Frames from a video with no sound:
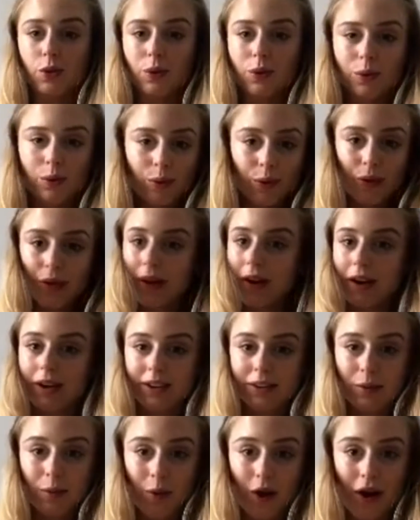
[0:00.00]
all the luck
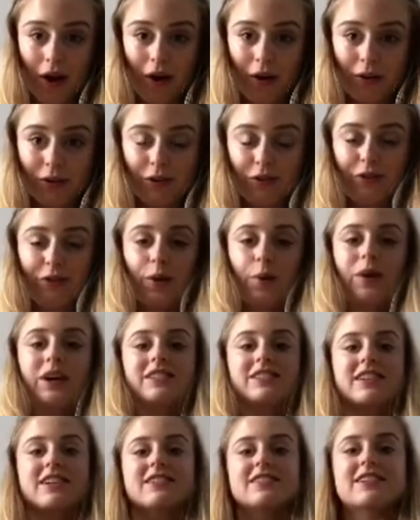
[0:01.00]
in the world for your
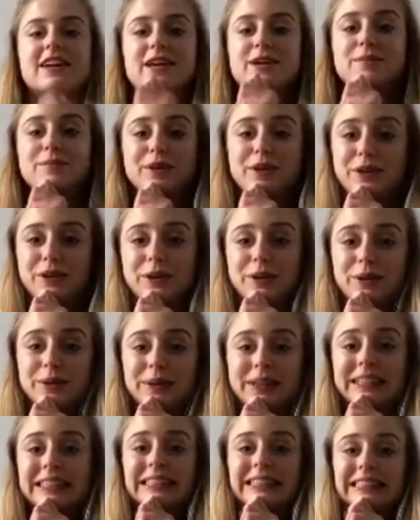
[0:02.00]
West End debut.